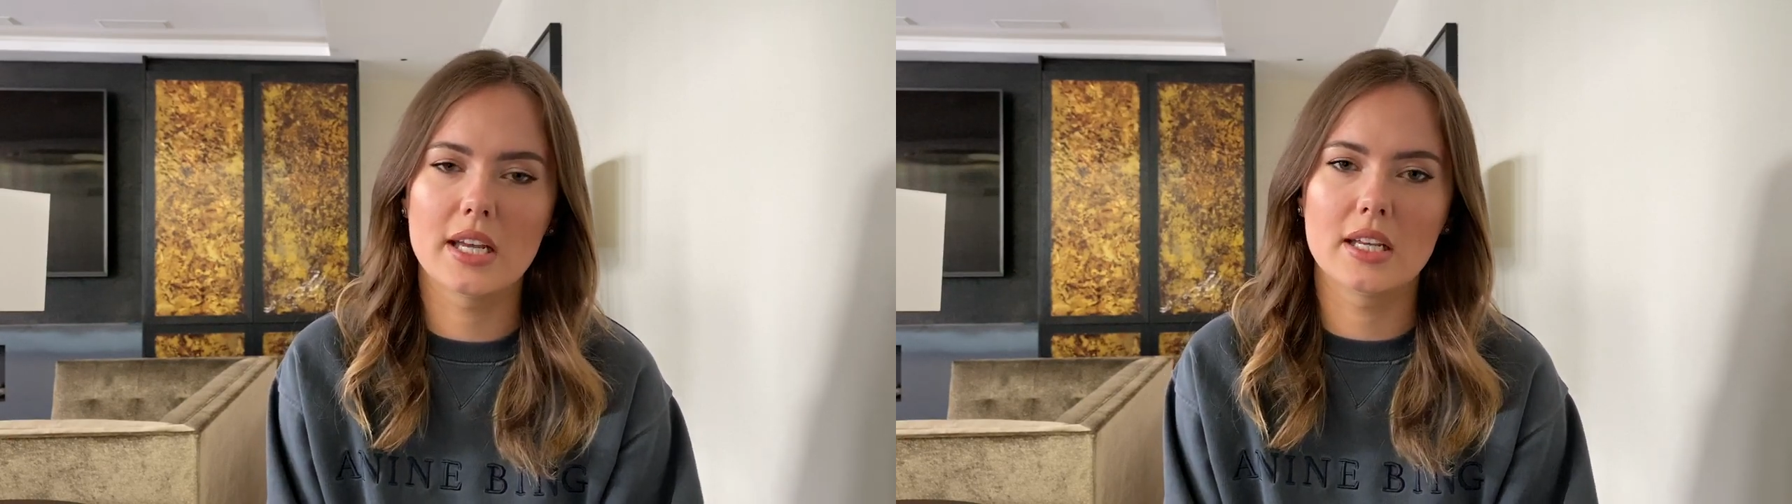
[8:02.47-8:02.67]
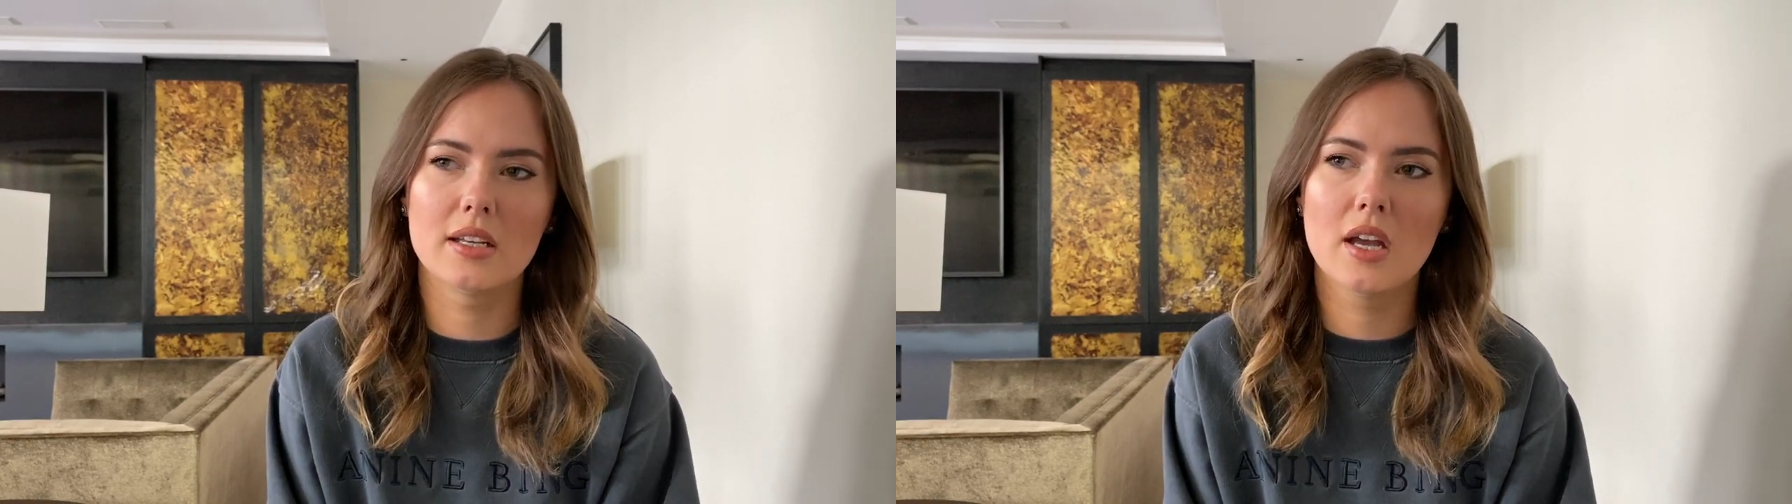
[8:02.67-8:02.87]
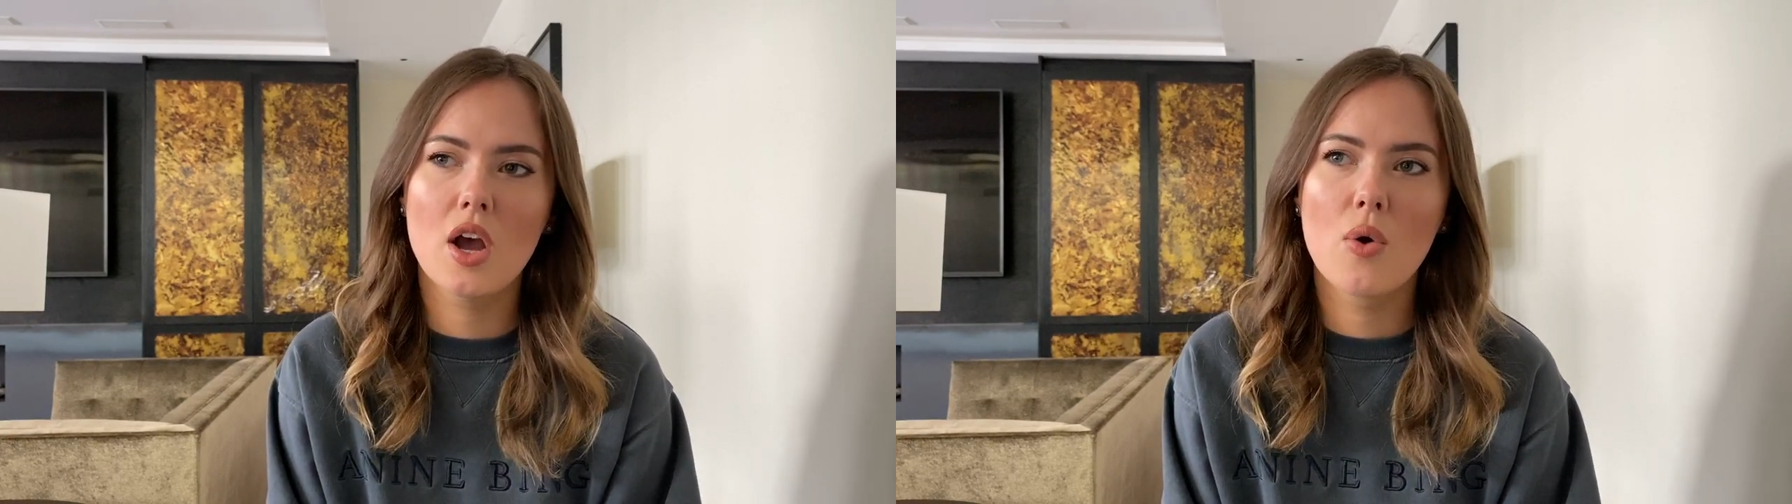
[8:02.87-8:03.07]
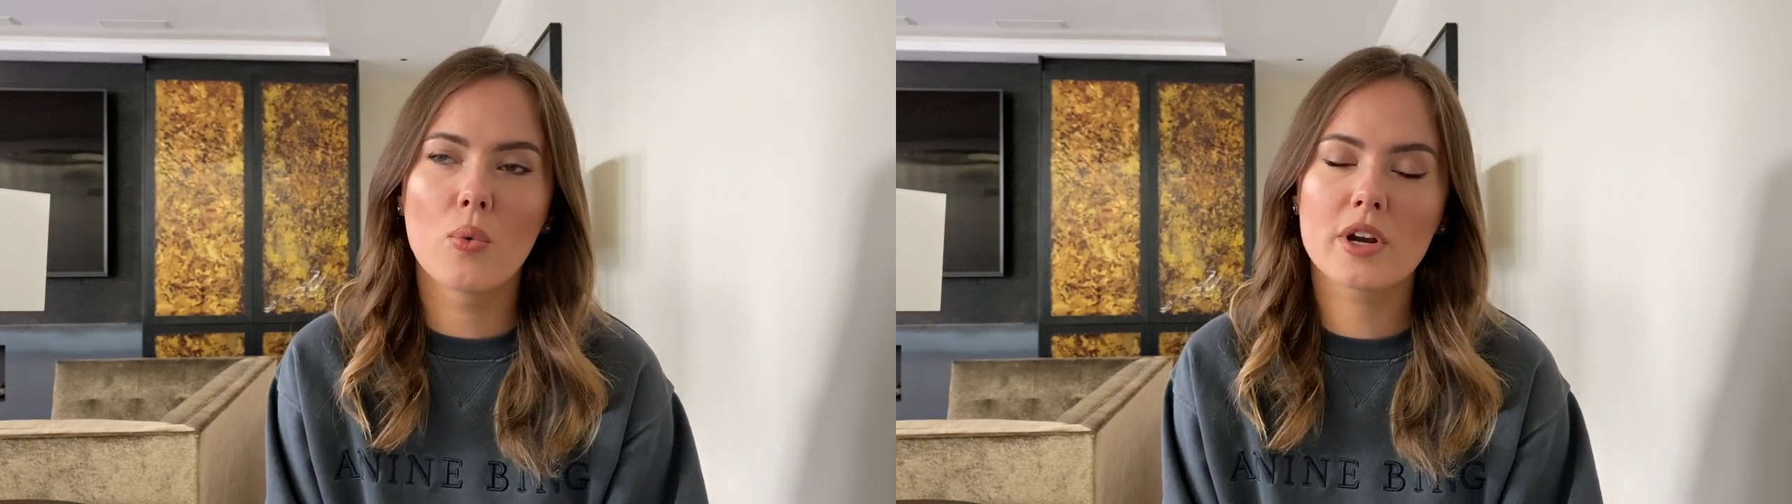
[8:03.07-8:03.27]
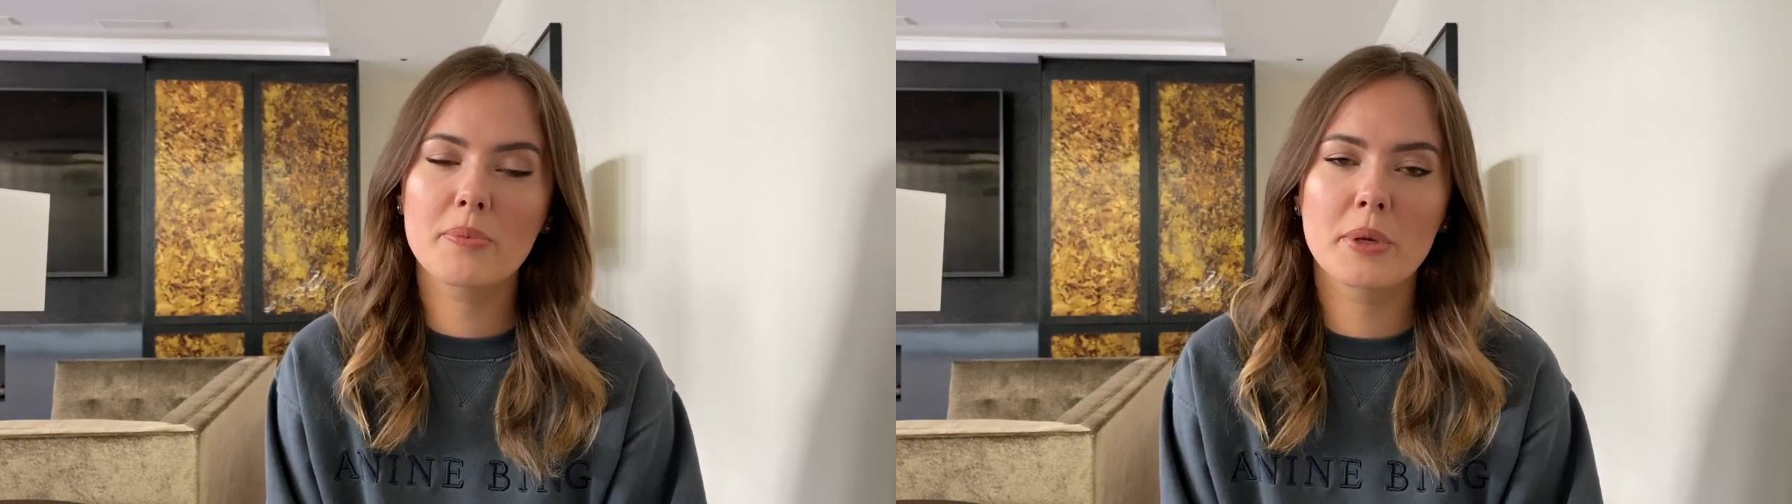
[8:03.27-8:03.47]
and
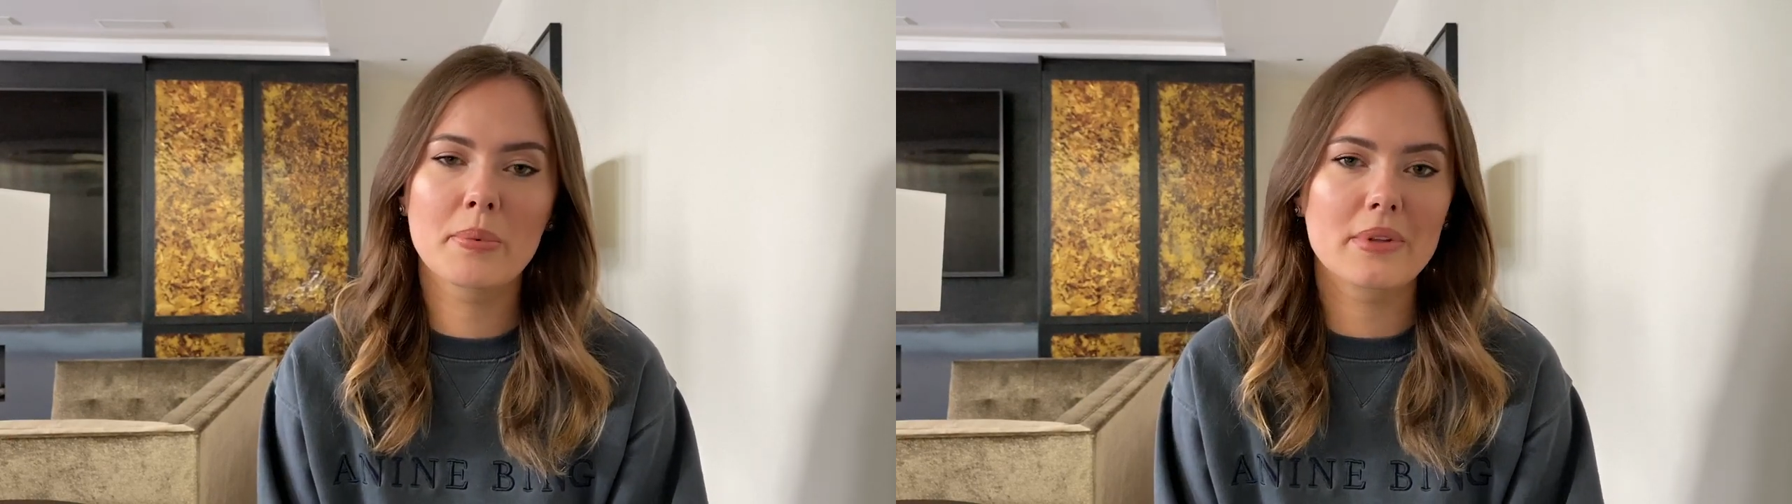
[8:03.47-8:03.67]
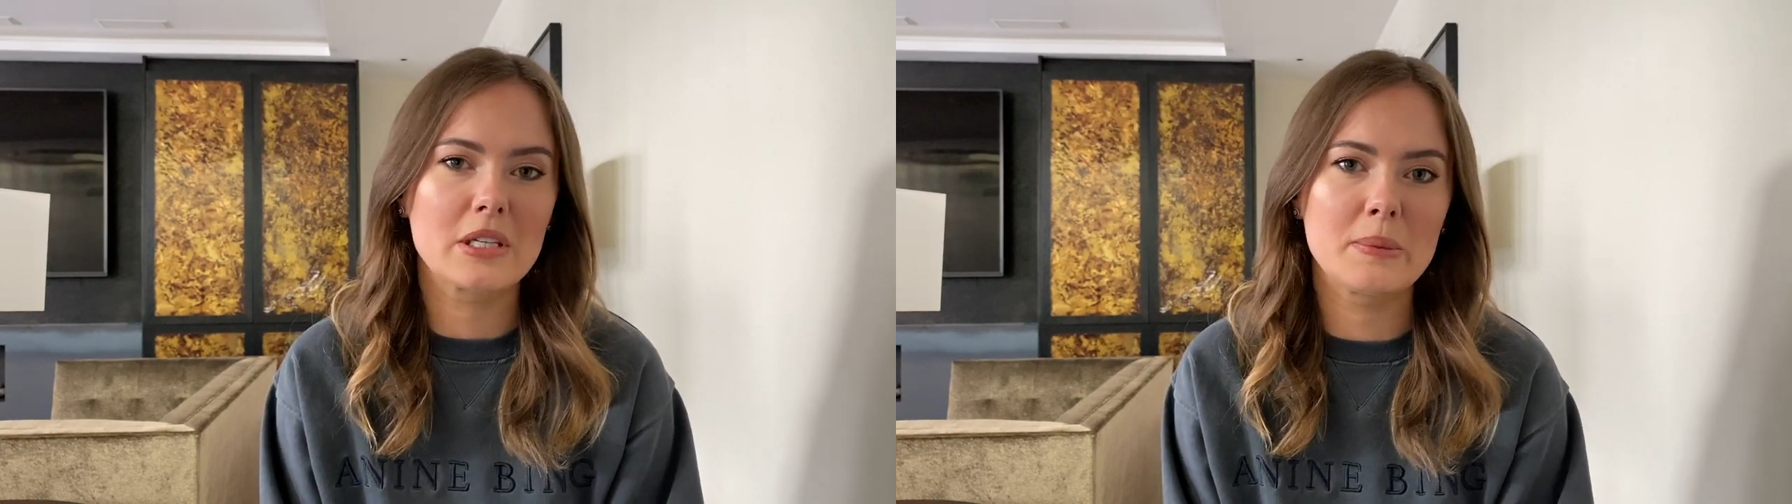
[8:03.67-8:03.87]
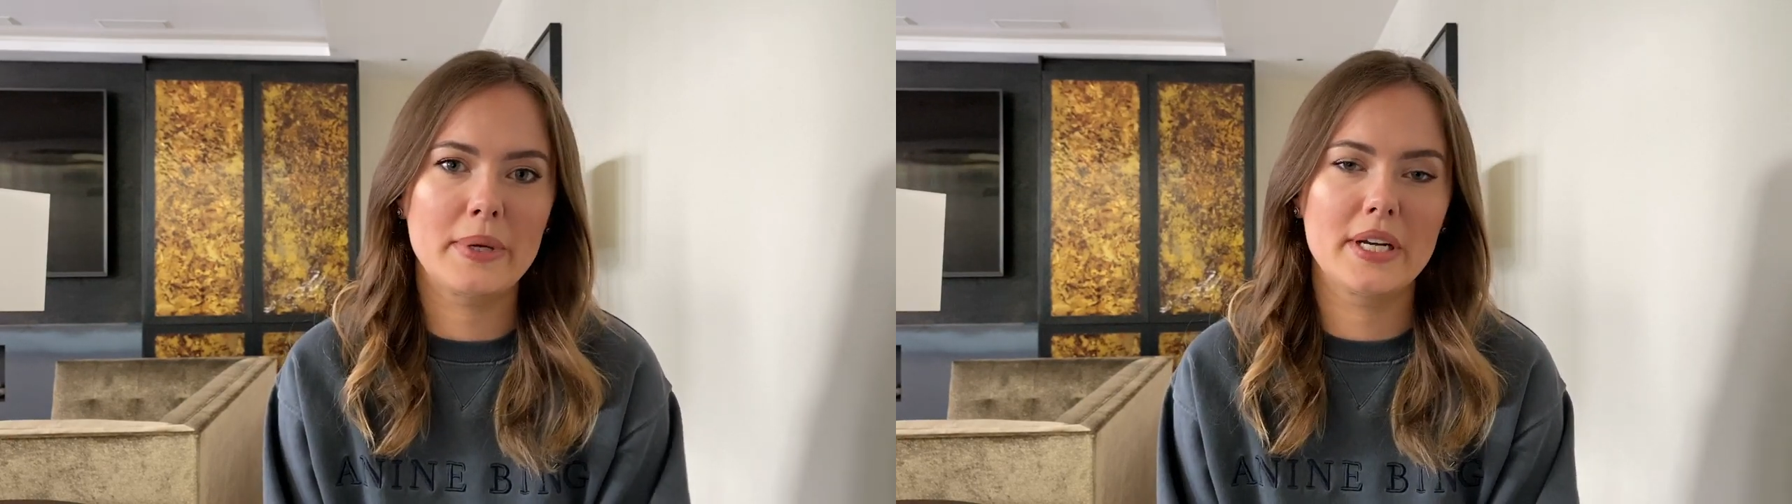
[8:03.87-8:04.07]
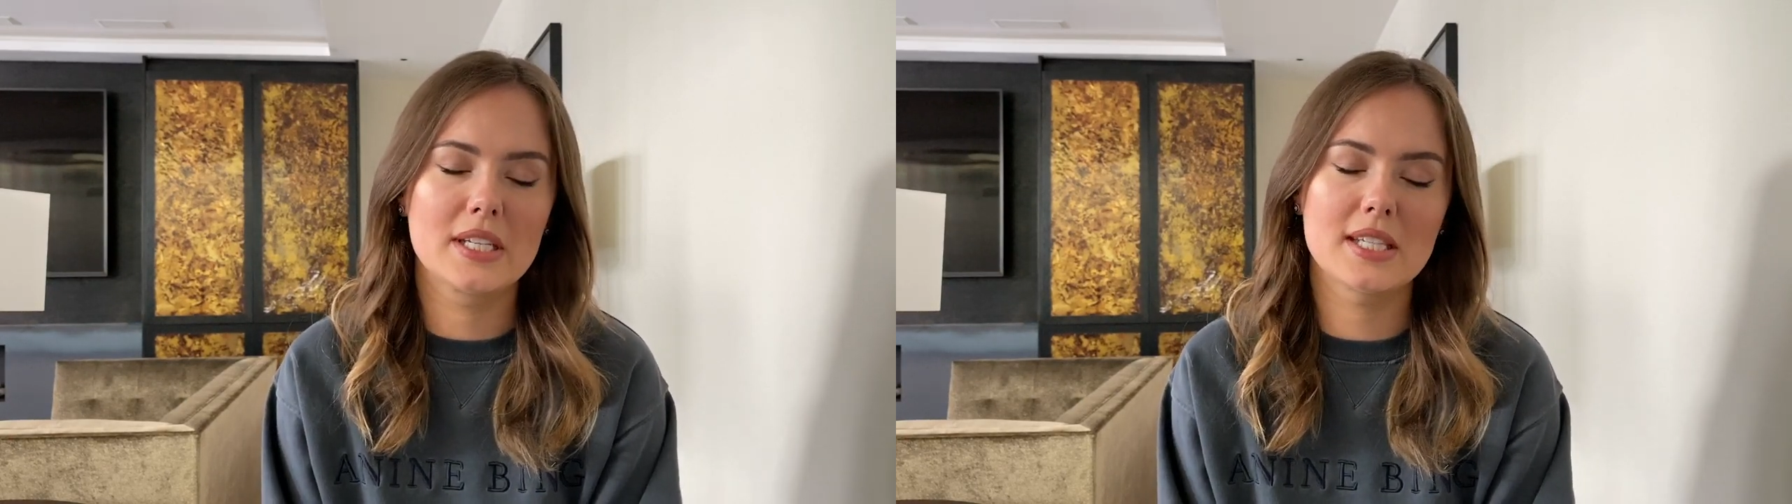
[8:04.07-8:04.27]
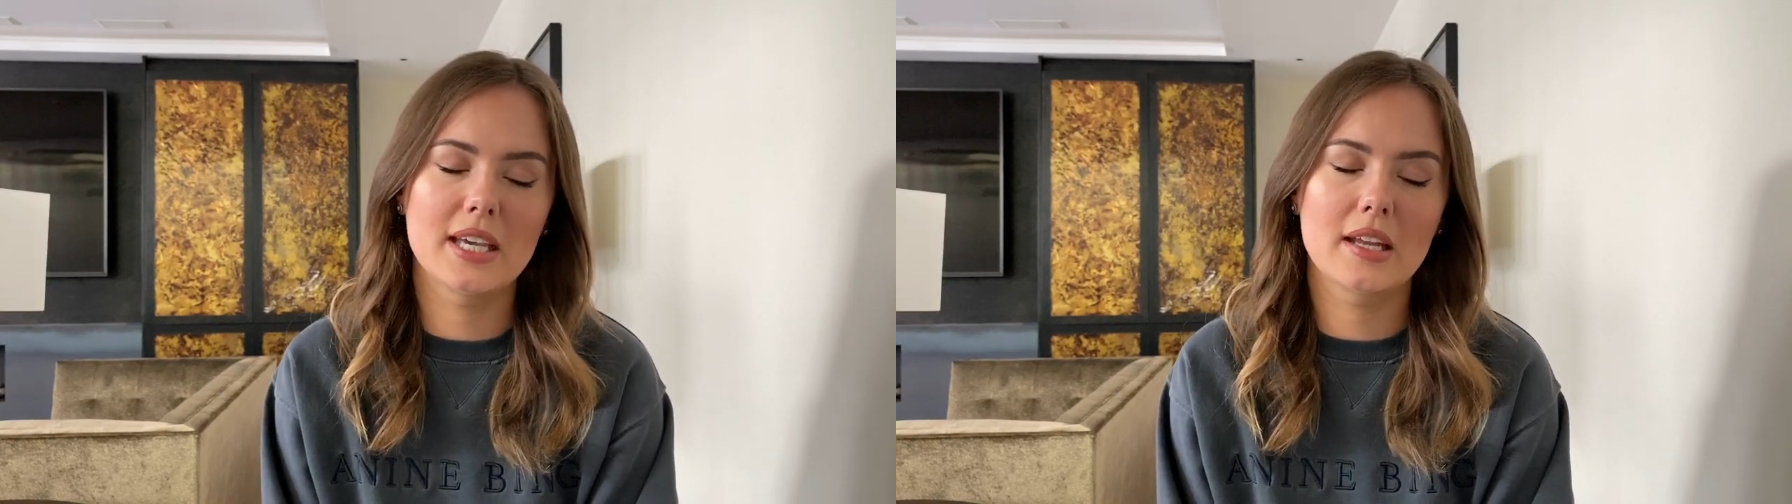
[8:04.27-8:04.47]
what are people
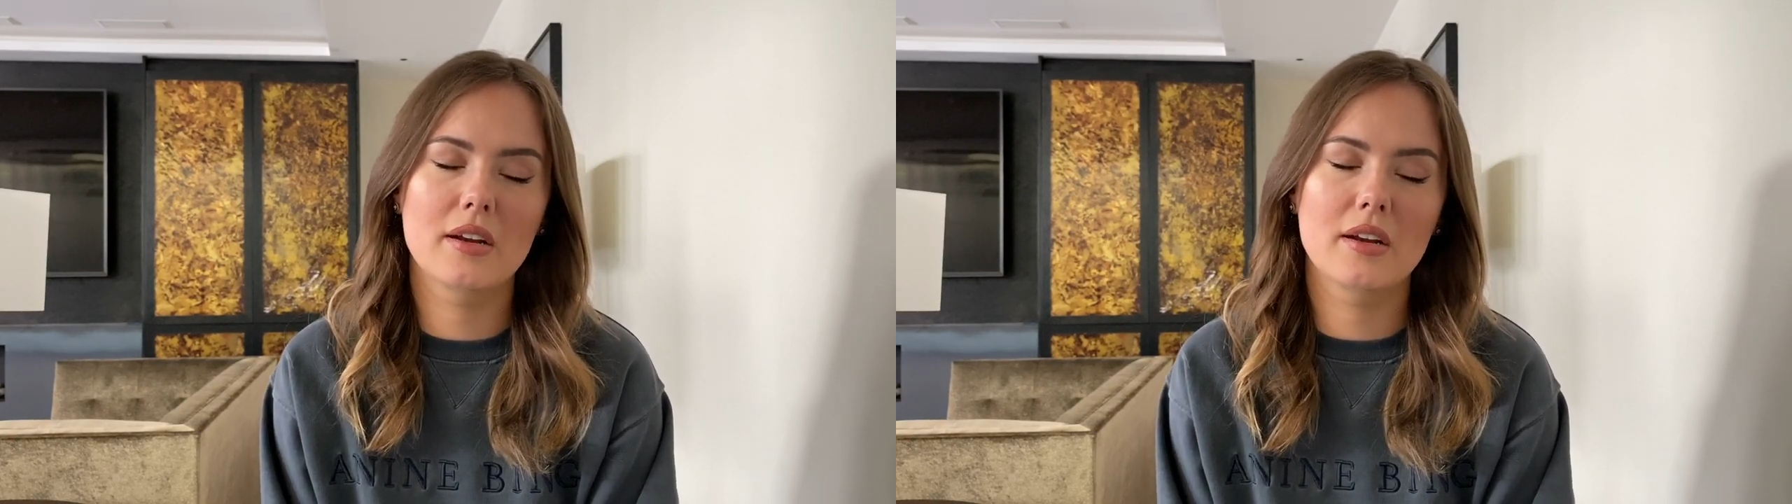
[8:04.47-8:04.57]
experiencing.